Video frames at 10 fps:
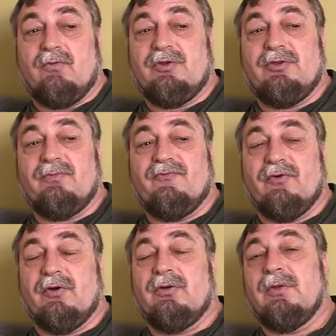with him
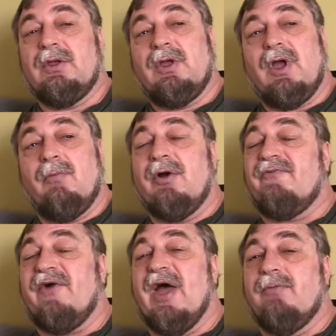for
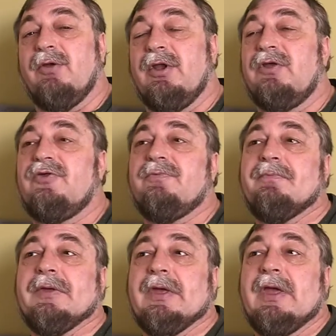about 5 minutes.
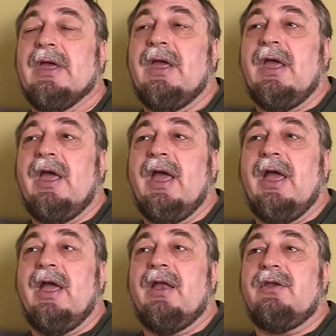
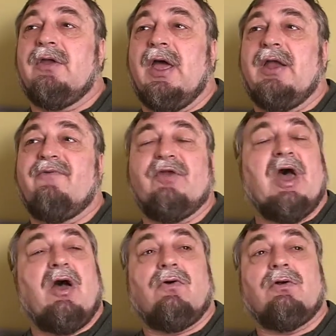And out of an
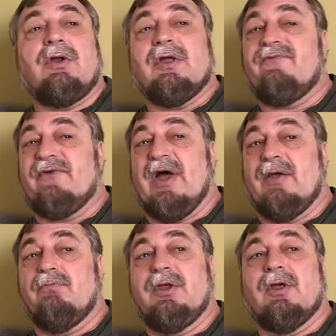hour and
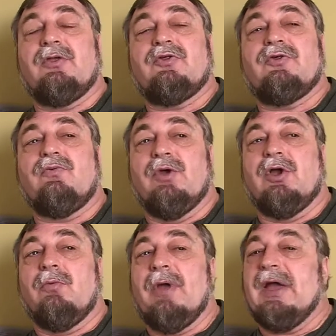5 minutes, we
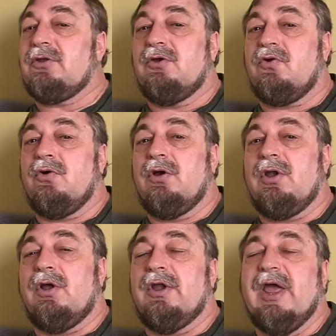go back to court
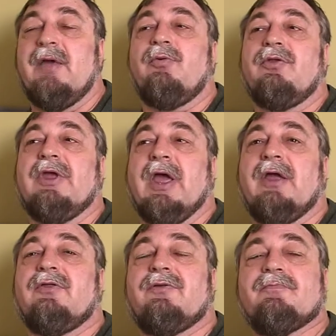on April
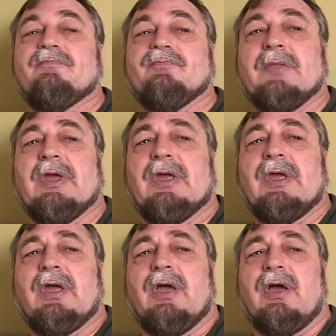the
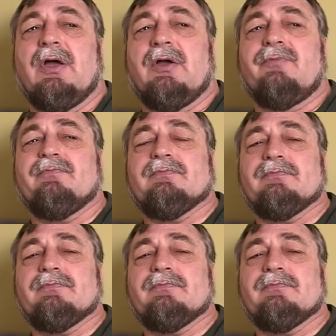8th.